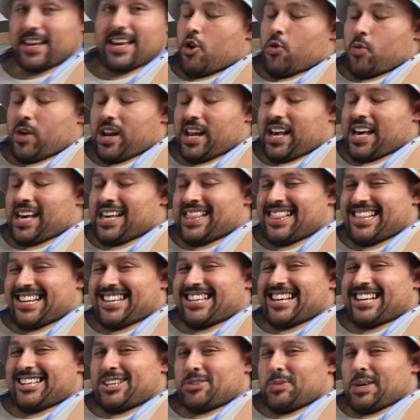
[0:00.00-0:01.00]

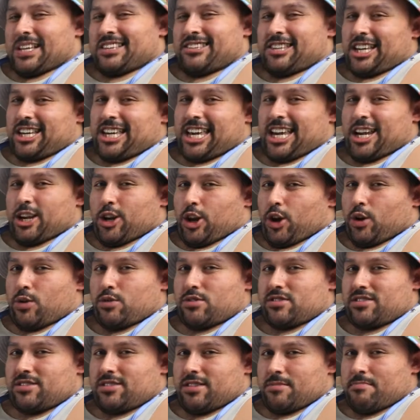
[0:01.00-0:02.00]
120
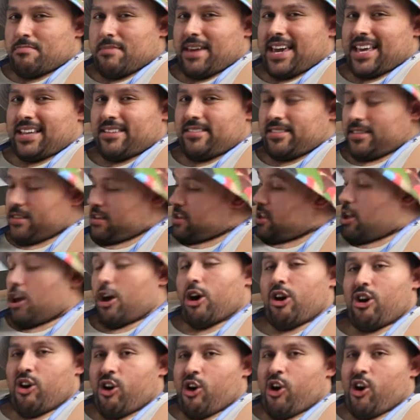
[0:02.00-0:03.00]
kilos meat
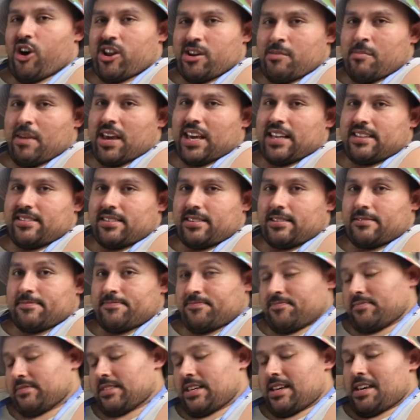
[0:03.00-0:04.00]
on meat.
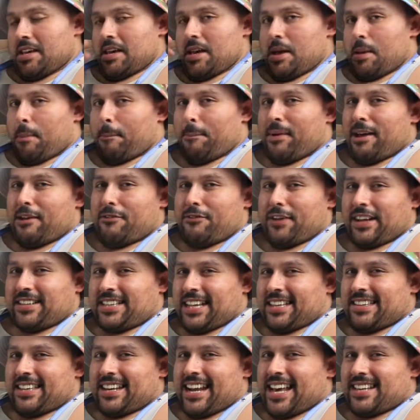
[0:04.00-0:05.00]

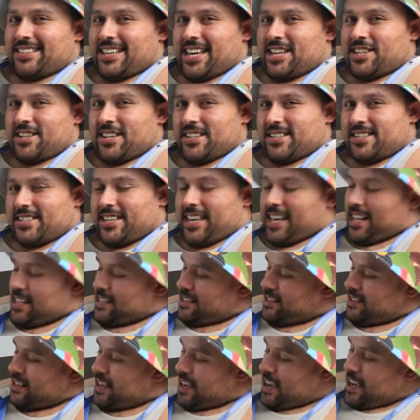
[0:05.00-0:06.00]
Perfect tenderization
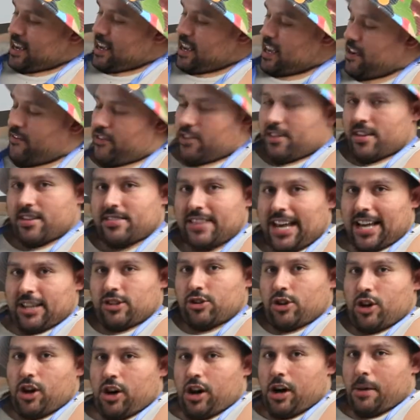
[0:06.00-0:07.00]
skills. If you decide
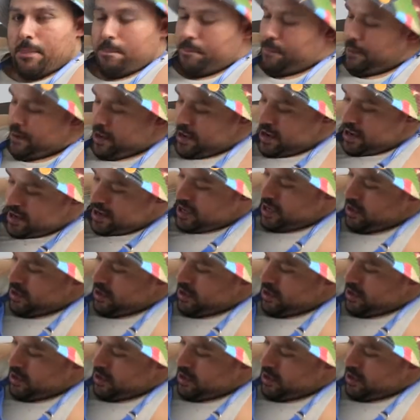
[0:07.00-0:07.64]
to pop,